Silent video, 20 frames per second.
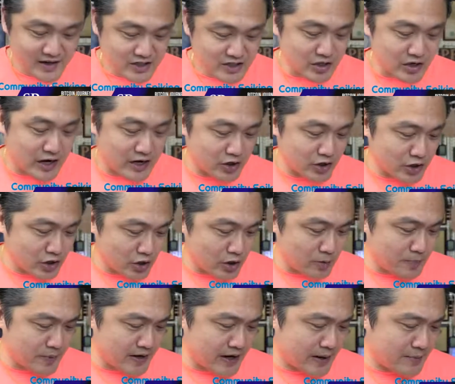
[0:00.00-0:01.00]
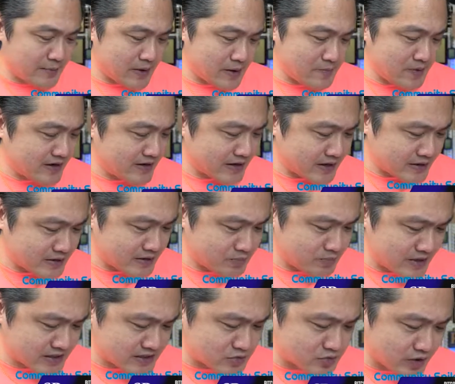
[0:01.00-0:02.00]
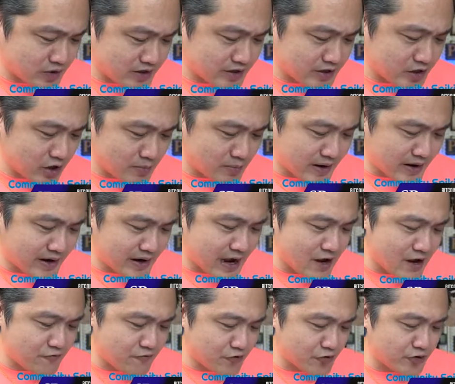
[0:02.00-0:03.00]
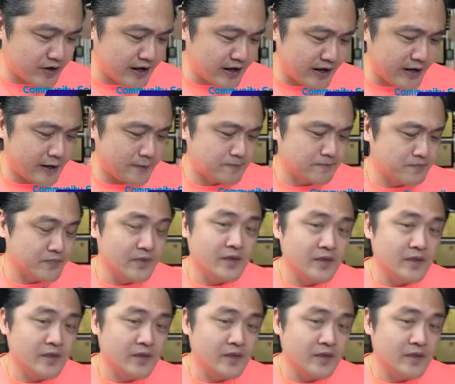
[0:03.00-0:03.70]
So I'm going to open up my MetaMask wallet on my iPhone app.